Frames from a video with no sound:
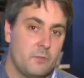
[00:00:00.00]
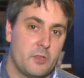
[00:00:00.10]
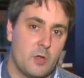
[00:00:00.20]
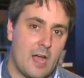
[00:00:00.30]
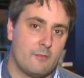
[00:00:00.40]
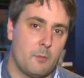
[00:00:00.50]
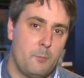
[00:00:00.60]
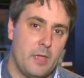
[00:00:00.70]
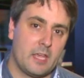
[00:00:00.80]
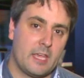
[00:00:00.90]
You have a
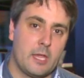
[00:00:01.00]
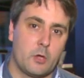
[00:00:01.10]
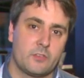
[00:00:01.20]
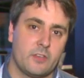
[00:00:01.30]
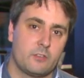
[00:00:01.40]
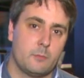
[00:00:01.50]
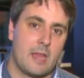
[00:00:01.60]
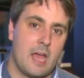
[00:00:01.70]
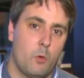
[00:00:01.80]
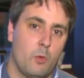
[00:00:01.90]
big ecosystem
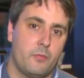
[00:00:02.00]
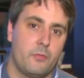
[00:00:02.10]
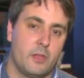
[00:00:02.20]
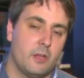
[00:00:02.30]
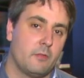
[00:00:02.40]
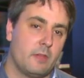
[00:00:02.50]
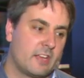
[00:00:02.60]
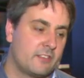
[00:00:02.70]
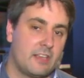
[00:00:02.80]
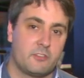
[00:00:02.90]
now with the
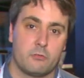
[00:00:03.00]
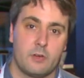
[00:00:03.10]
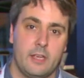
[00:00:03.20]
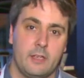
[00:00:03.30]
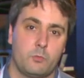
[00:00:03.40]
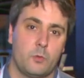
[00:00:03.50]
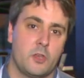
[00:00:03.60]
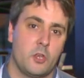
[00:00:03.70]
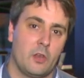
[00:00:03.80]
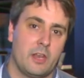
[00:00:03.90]
accessories, with
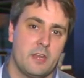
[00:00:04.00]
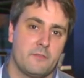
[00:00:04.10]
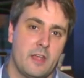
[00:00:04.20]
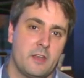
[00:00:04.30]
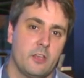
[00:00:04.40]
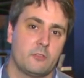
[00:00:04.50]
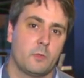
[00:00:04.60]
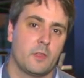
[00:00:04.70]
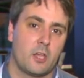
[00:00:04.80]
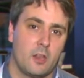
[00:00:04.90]
the non-linear vendors,
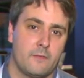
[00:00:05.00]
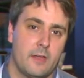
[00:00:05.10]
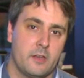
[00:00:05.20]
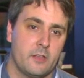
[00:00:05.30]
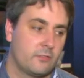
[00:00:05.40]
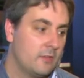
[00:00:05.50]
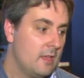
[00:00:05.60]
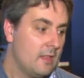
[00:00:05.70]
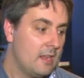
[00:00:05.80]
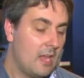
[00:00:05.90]
with the color vendors,
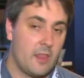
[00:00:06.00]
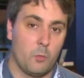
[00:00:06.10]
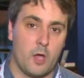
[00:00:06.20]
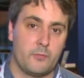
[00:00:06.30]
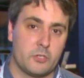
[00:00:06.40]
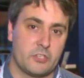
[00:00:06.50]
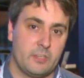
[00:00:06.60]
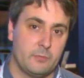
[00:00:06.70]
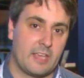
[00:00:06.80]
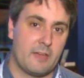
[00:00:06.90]
and the workflow just
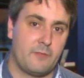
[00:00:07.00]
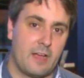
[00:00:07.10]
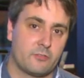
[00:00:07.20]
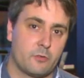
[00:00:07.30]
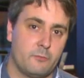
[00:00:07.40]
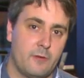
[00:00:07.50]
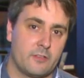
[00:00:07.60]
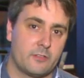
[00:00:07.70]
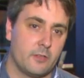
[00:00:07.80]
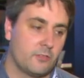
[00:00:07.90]
seems to get faster and
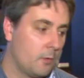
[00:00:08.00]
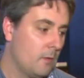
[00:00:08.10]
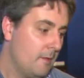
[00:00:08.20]
faster. So